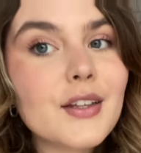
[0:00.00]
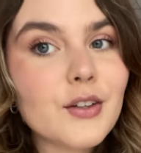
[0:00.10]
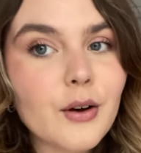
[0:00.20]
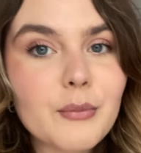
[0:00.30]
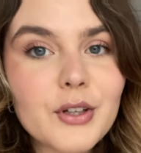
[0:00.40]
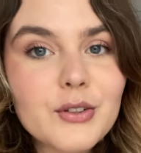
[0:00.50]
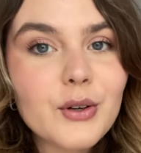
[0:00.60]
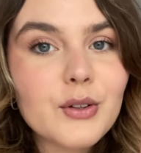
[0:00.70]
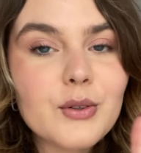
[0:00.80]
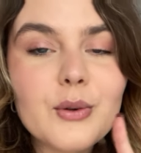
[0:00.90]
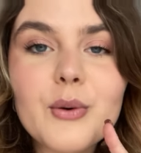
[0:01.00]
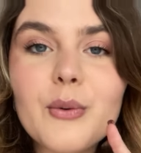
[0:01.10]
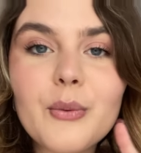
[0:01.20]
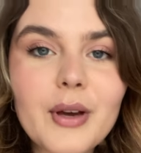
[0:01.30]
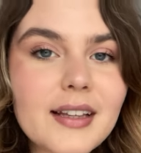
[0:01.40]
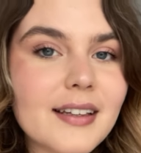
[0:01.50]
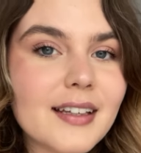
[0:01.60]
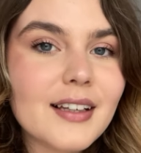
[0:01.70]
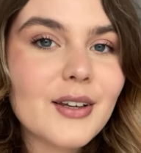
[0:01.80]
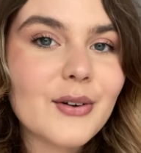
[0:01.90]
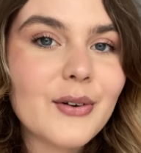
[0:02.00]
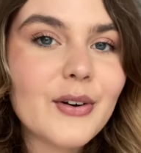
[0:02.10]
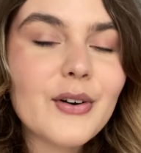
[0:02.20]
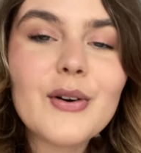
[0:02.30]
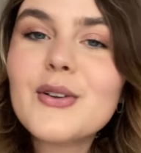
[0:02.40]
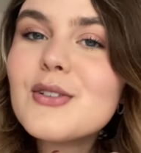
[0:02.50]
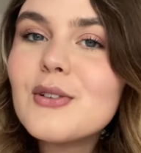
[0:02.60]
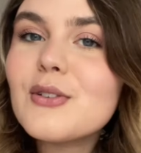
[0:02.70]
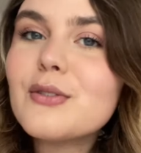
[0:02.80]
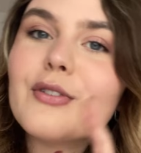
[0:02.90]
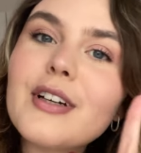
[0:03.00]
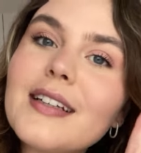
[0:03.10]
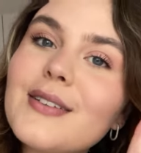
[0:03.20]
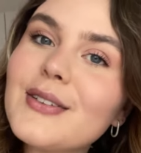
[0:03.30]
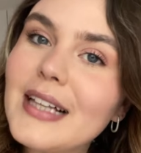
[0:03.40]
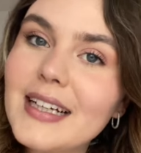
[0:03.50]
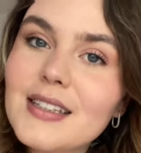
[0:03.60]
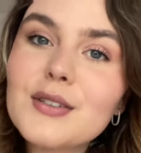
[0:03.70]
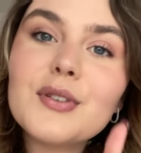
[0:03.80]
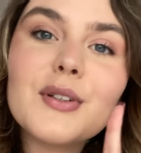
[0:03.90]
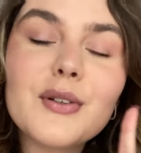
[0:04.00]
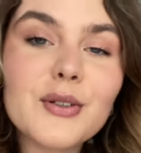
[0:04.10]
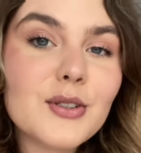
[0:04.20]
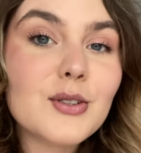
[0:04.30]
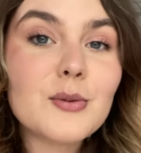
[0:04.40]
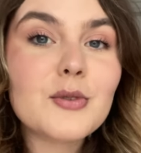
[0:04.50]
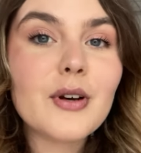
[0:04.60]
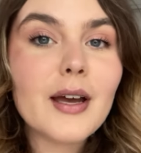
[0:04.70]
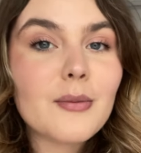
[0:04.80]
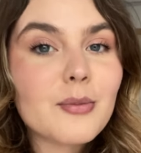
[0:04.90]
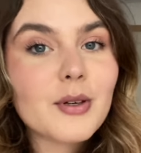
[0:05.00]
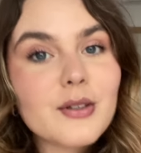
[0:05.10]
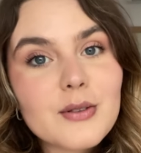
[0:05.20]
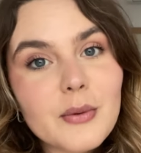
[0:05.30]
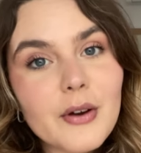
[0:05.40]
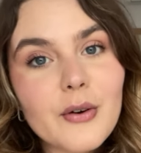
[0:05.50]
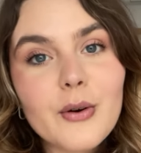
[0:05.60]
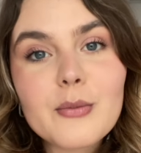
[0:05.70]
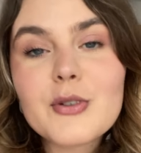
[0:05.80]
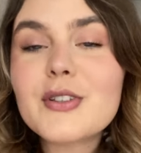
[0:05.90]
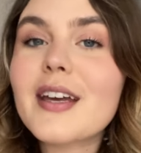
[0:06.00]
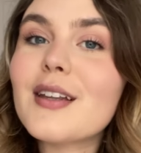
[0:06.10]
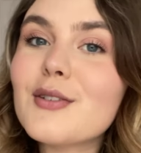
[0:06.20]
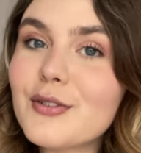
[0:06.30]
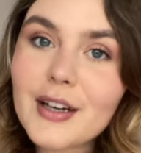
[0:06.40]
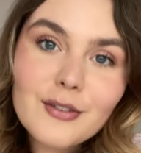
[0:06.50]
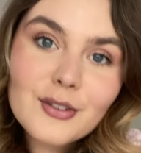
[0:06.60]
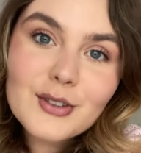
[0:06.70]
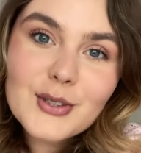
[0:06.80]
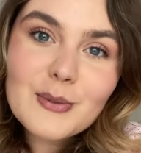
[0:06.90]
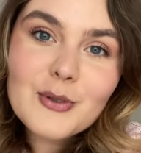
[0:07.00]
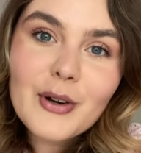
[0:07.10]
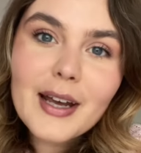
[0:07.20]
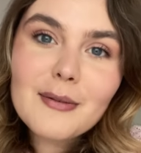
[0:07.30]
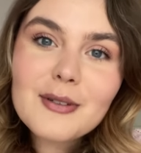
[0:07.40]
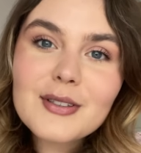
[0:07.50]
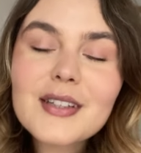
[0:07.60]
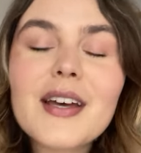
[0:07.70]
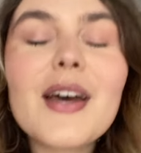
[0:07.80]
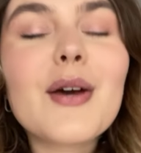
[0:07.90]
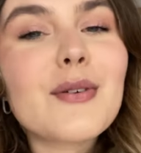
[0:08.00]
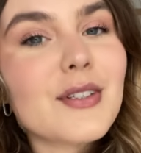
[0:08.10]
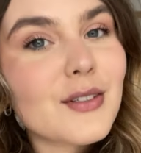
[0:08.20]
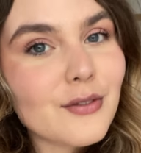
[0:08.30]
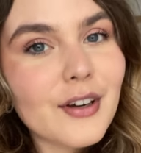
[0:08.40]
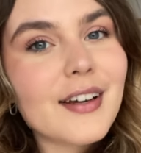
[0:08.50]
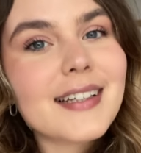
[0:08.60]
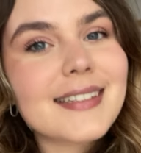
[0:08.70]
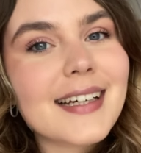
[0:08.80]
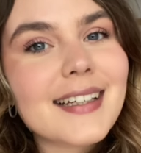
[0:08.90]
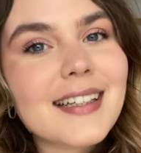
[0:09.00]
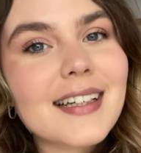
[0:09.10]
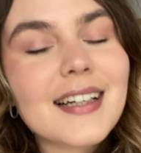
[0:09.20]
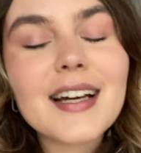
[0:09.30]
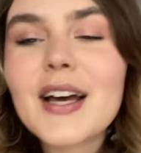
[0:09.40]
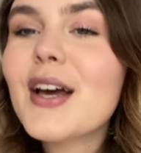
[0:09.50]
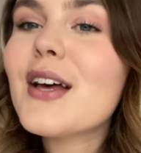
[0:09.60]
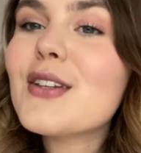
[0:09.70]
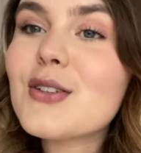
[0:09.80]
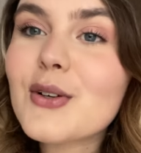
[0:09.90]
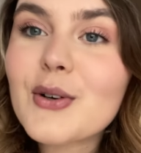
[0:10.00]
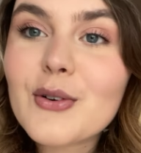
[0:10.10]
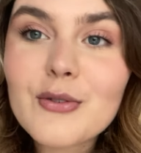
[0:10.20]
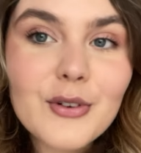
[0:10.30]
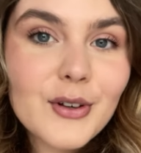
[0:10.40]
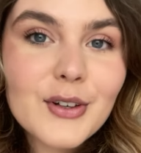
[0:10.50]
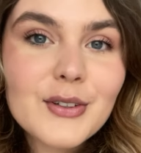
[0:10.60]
so I'm not going to wait any longer. Also, don't forget to like this video and also subscribe because we are almost at 500 subscribers, which is very exciting. So further